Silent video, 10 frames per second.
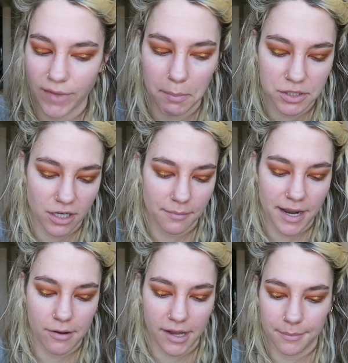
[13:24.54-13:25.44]
I'm gonna shut up
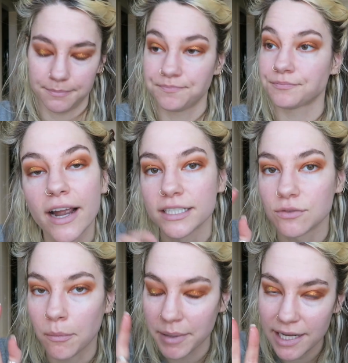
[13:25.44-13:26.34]
now, okay. All right, so
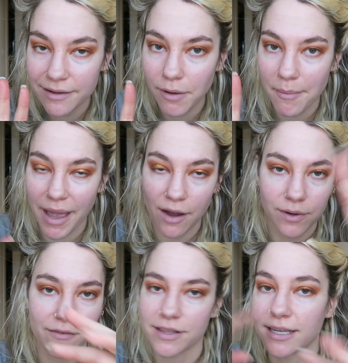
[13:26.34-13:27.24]
I'll be right back when
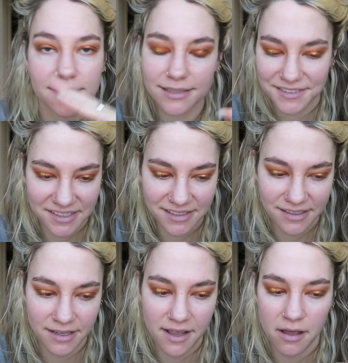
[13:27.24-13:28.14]
everything is
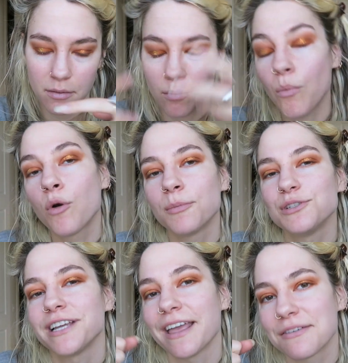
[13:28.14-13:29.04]
more put
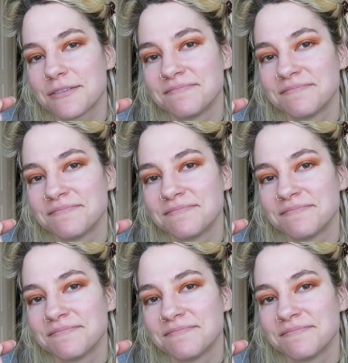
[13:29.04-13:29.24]
together.